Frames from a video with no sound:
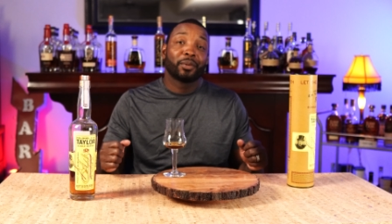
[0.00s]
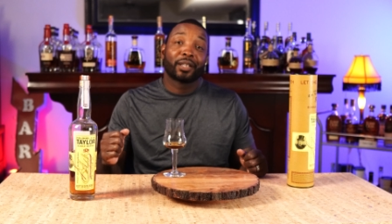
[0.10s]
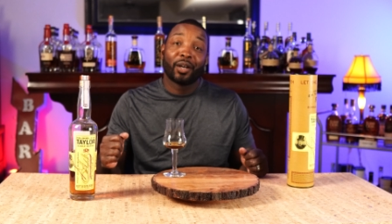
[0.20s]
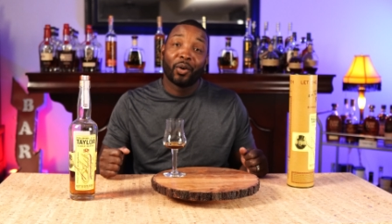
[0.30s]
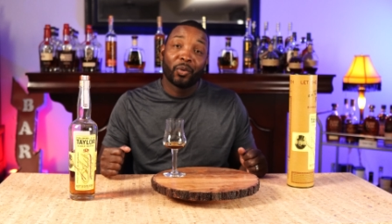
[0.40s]
with
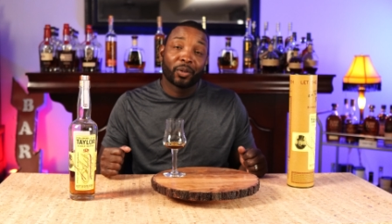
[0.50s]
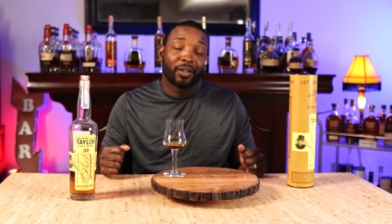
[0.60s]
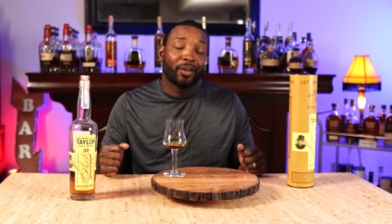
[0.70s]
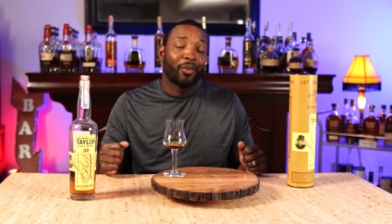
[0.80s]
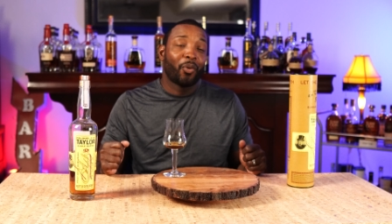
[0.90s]
Coke
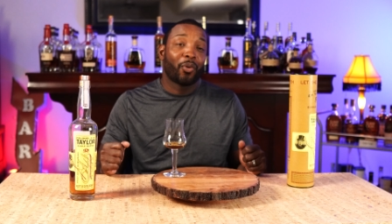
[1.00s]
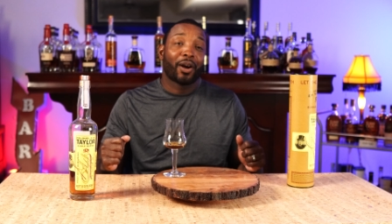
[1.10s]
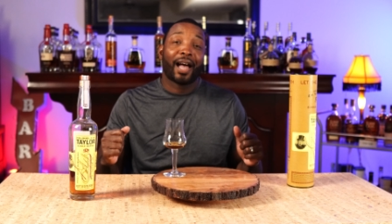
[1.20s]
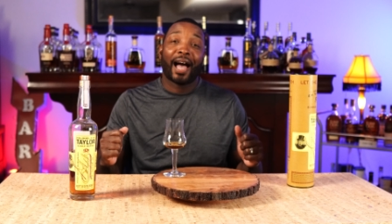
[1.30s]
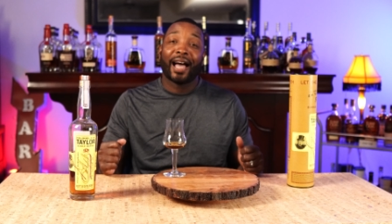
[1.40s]

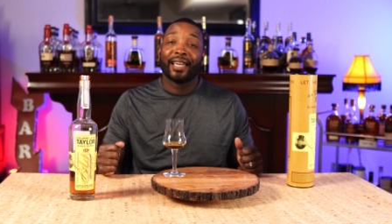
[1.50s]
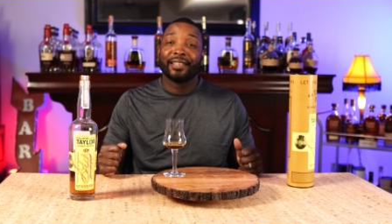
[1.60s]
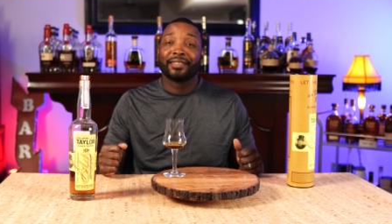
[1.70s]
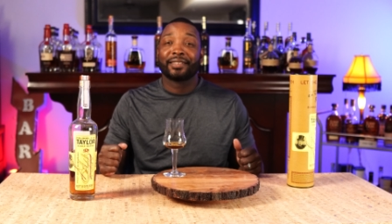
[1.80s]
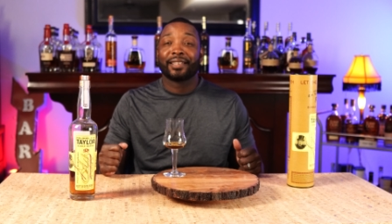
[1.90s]
or
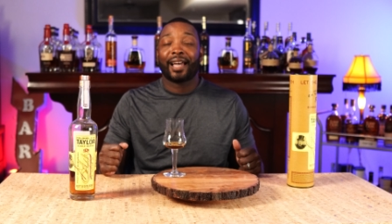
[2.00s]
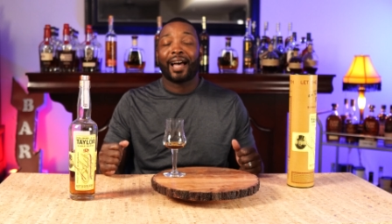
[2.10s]
ice,